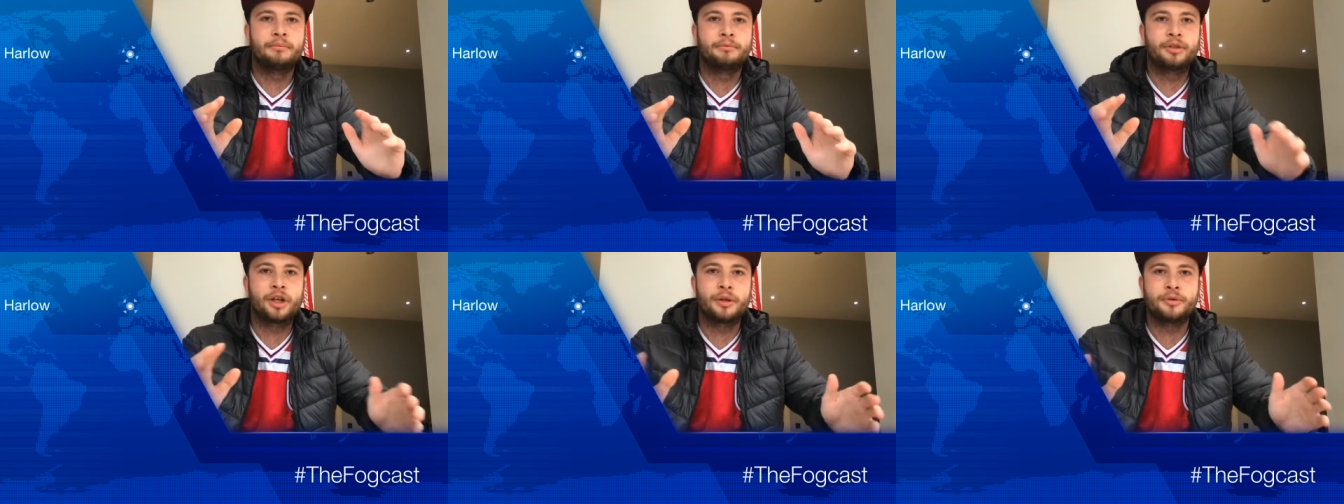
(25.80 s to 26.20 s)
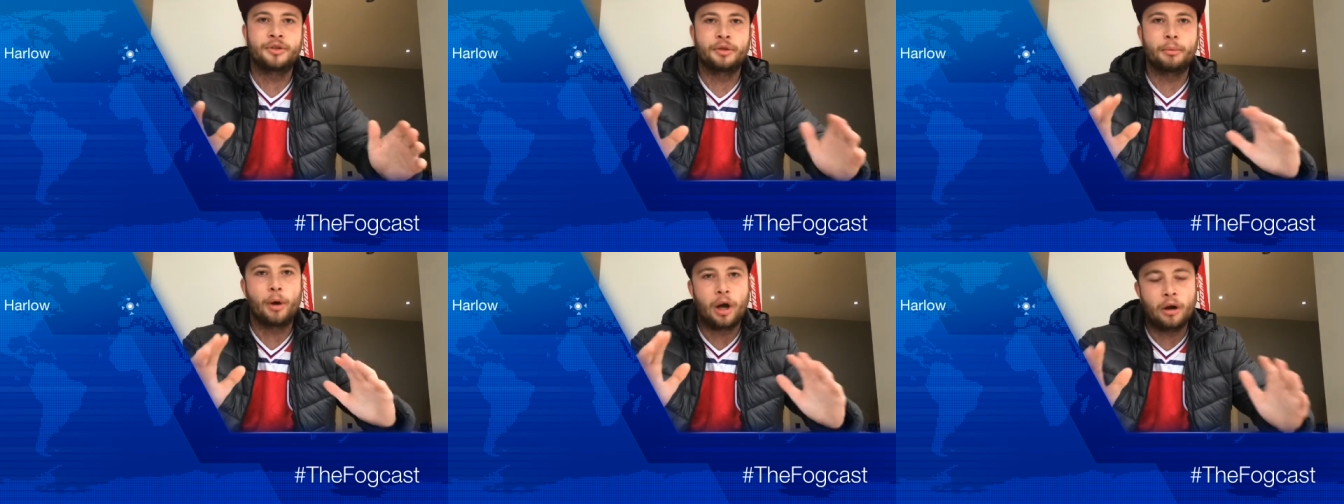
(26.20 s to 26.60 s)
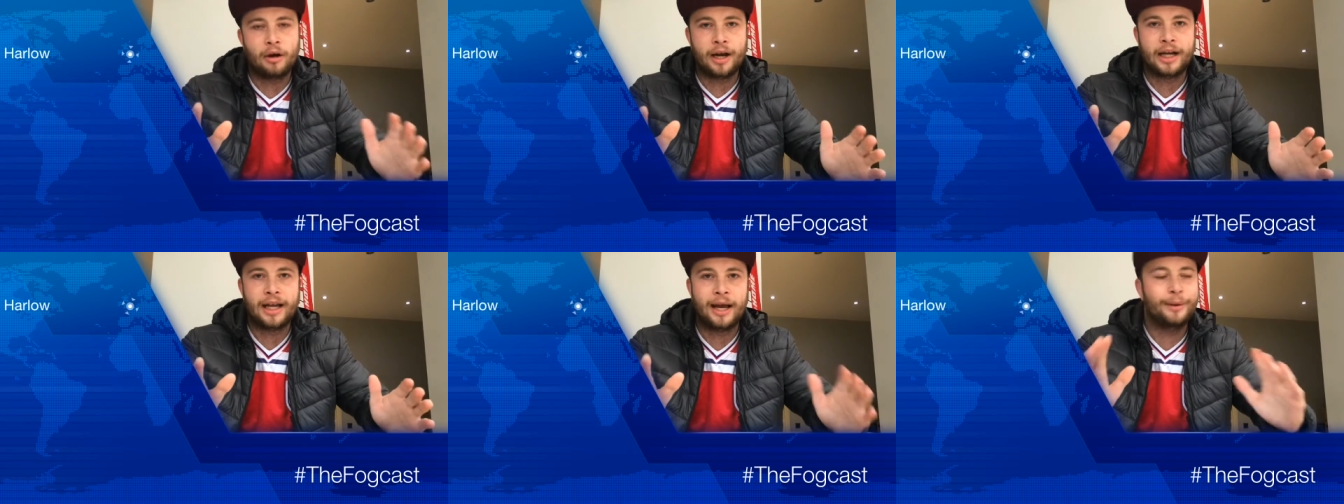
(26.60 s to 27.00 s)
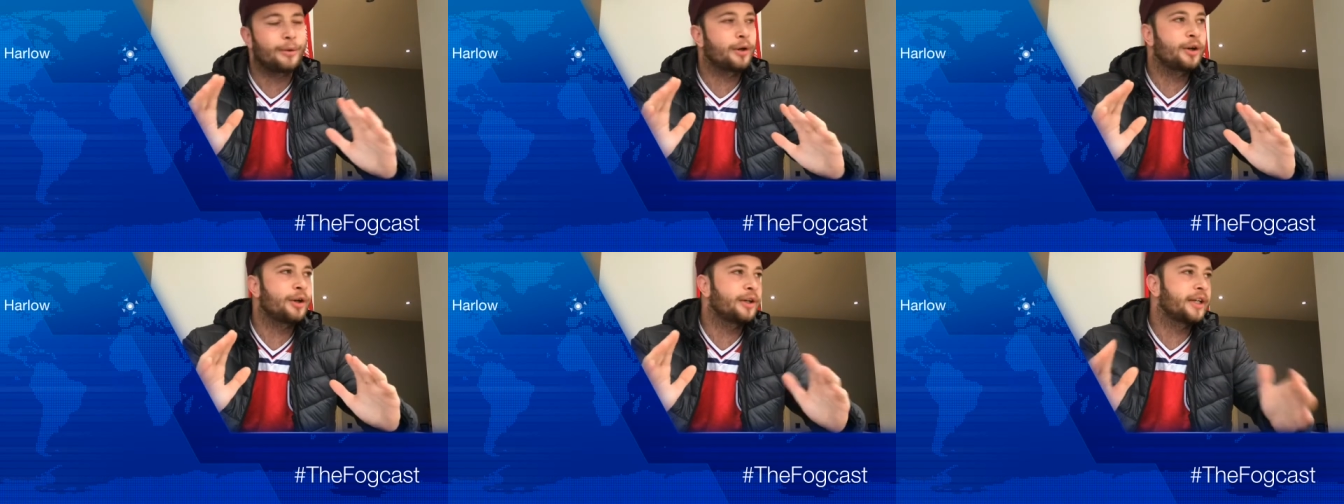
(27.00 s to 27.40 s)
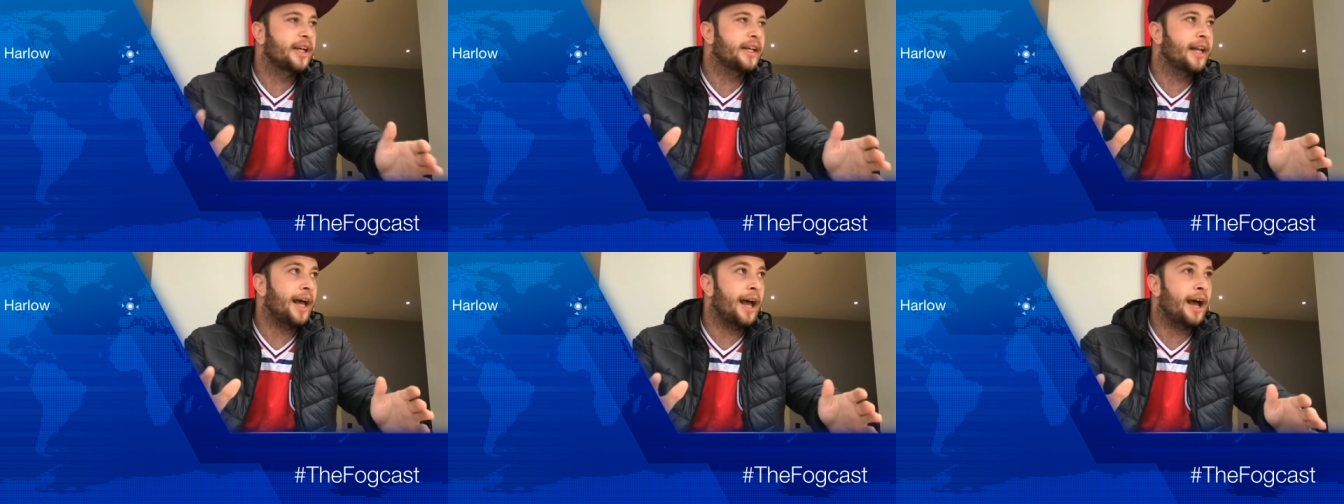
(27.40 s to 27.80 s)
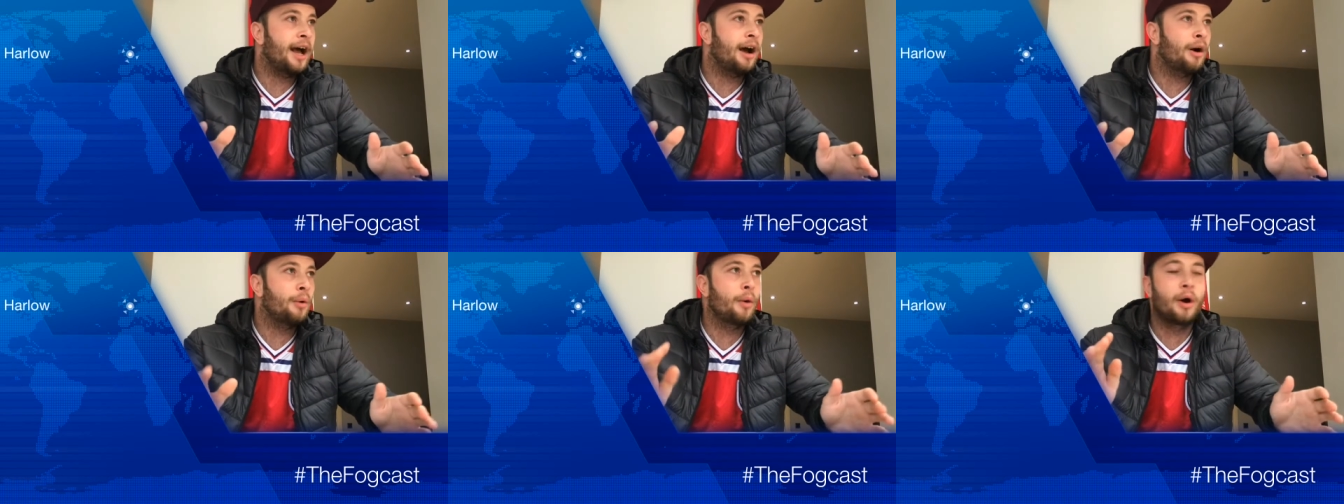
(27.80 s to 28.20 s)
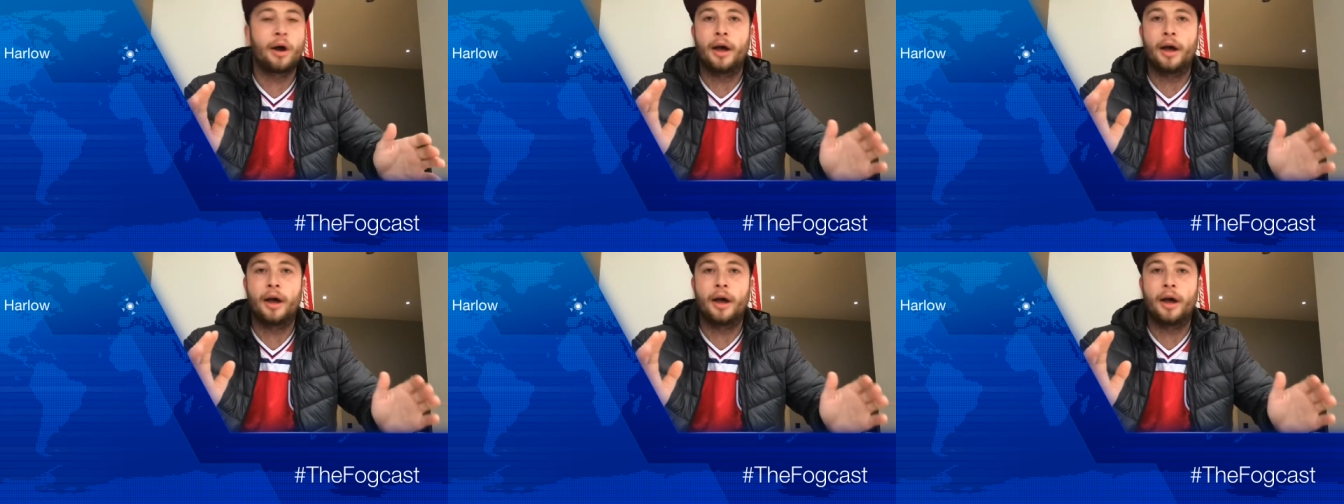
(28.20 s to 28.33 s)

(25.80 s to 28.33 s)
due to my iCloud, I couldn't get that out.